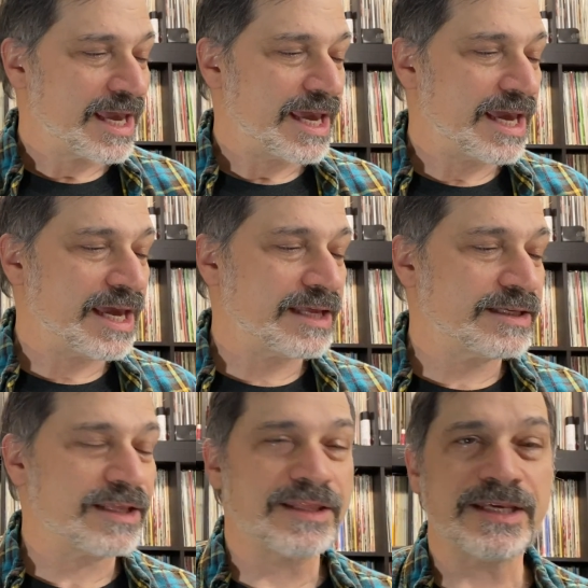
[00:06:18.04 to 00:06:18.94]

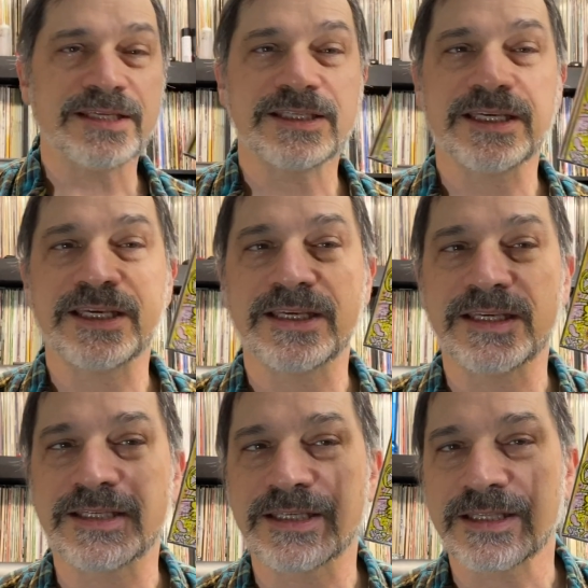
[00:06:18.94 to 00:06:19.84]
And this
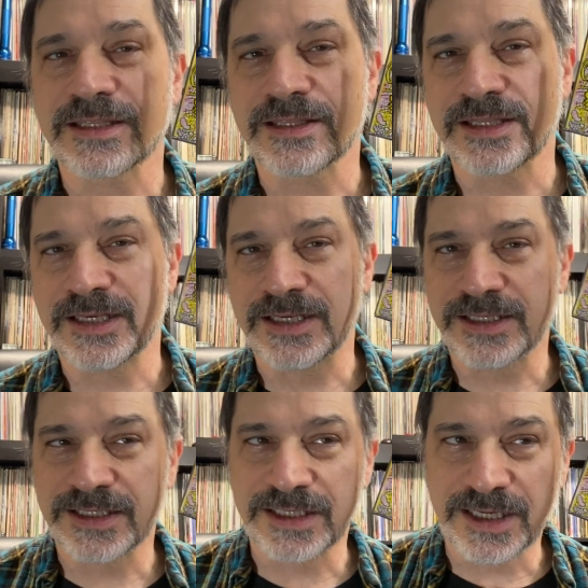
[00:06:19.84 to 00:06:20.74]
is the
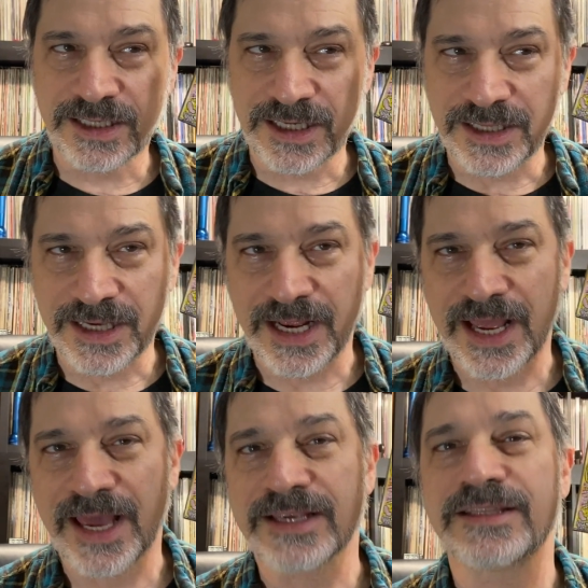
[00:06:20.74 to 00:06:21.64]
CD that
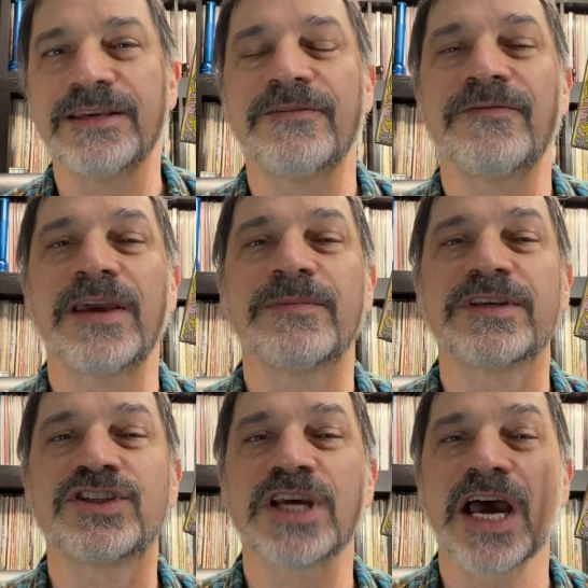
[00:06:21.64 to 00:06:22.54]
has the
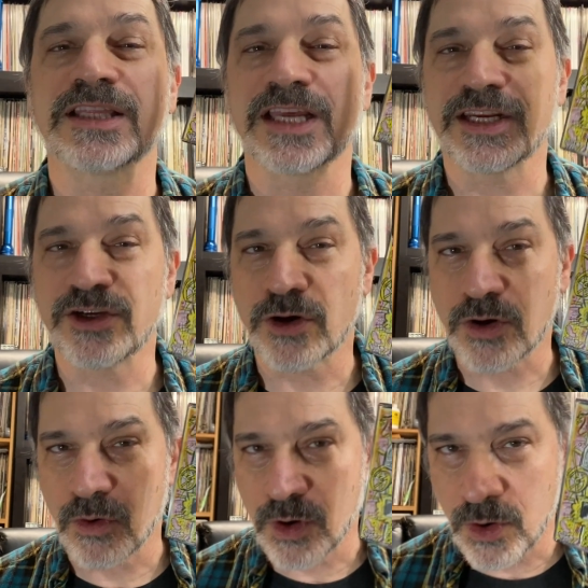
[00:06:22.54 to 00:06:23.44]
famous John Lennon
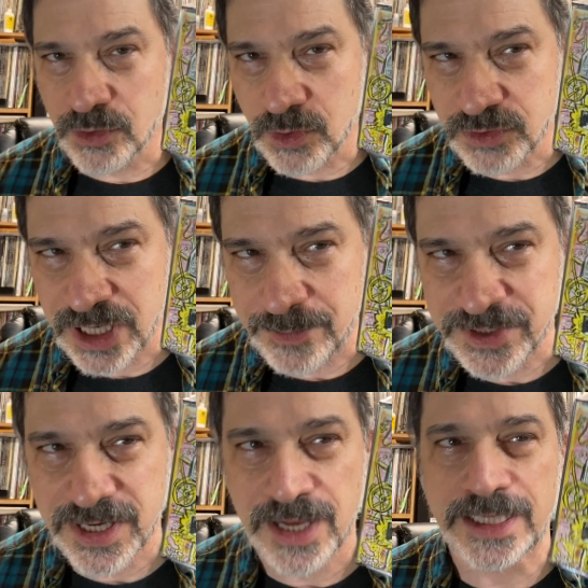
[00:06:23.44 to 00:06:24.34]
Yoko Ono
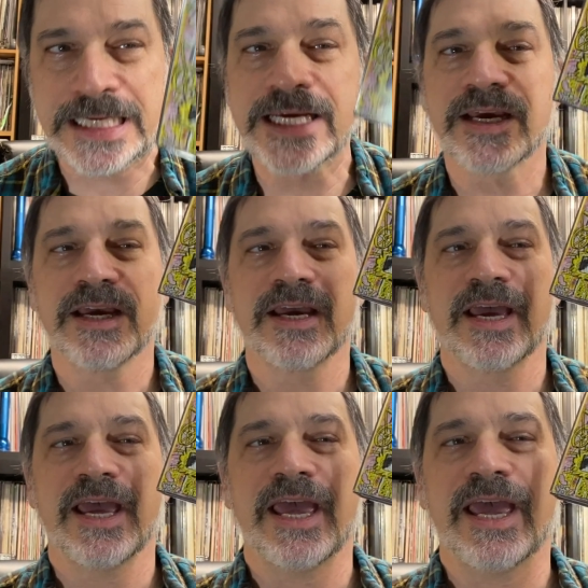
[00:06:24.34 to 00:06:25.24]
tapes on it.
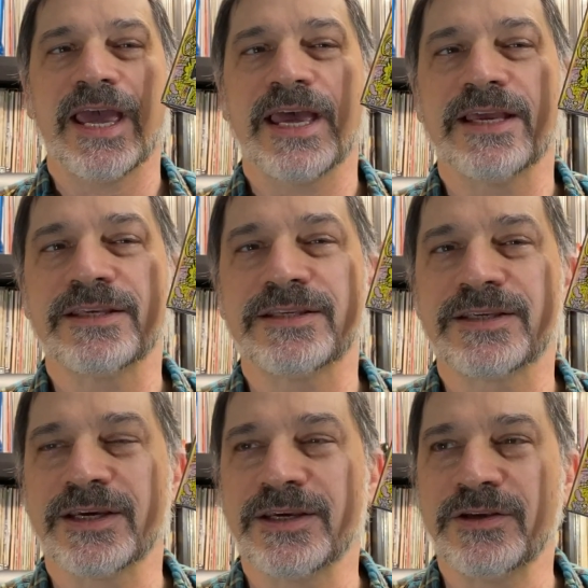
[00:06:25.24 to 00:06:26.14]
As
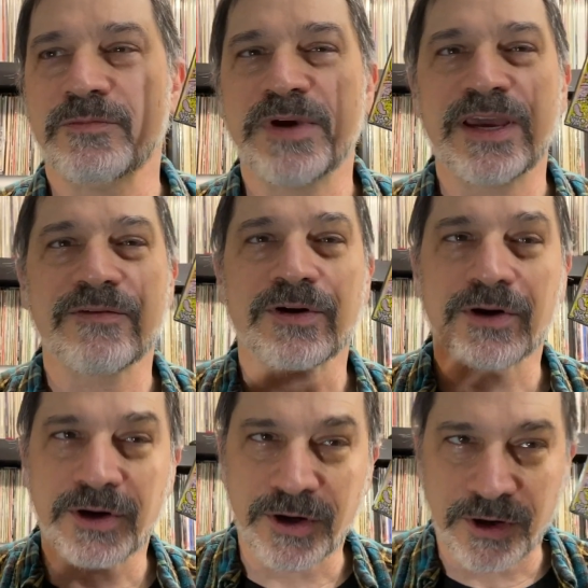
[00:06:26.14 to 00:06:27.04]
you may have
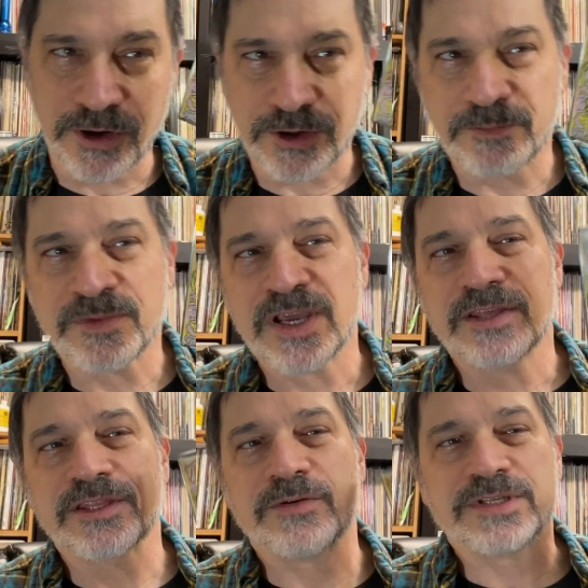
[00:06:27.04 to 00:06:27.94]
heard,
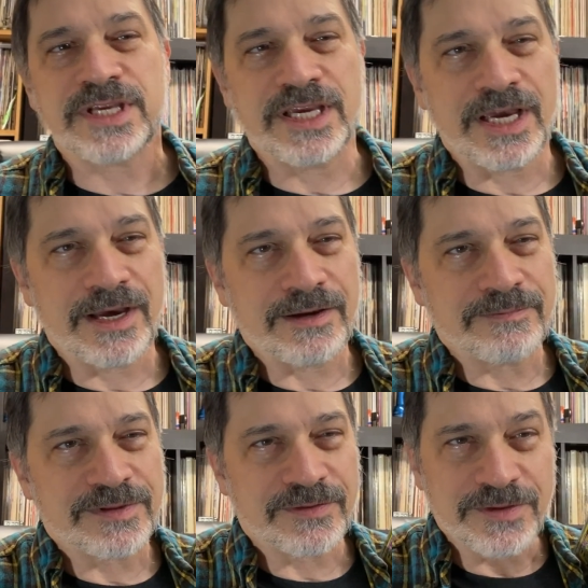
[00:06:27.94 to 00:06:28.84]
there was
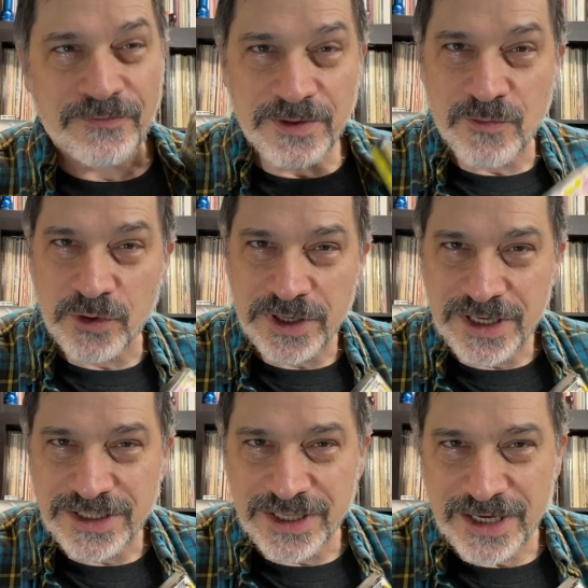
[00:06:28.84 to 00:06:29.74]
the Fillmore
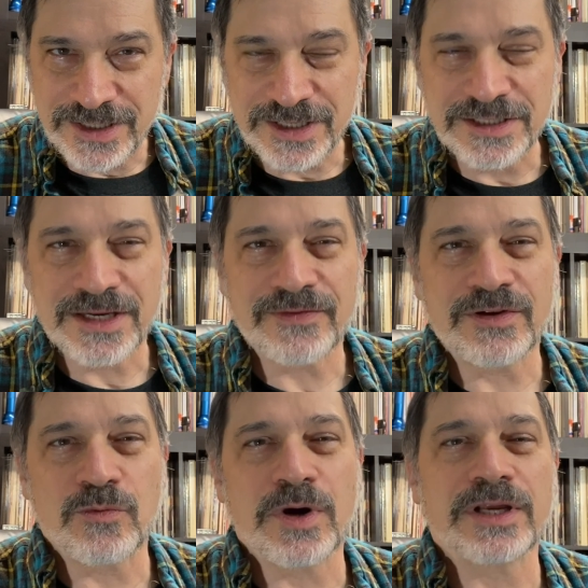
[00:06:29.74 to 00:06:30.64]
East
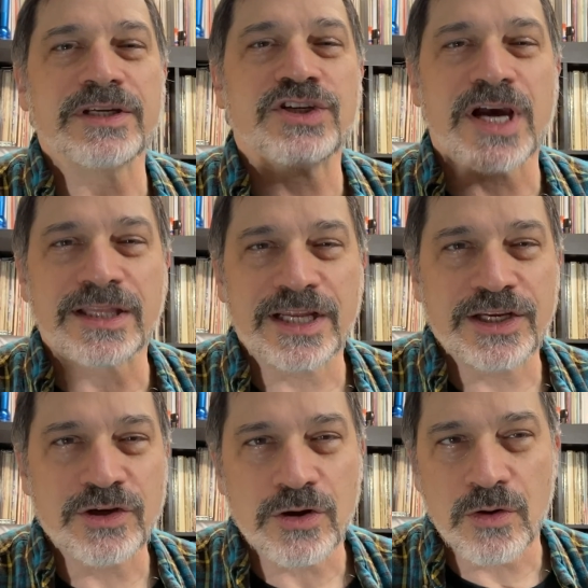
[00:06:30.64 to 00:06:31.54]
1971, John
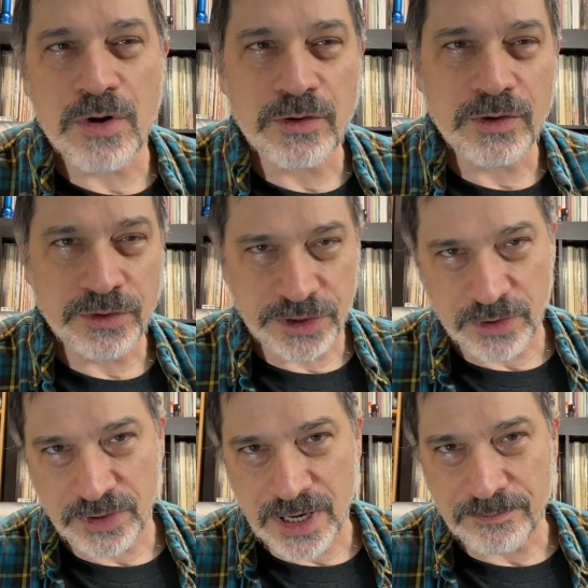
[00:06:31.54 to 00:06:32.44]
Lennon Yoko Ono
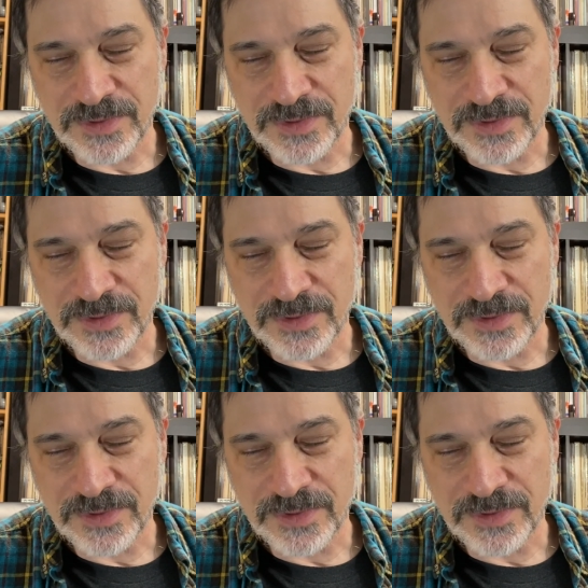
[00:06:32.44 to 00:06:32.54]
showed up,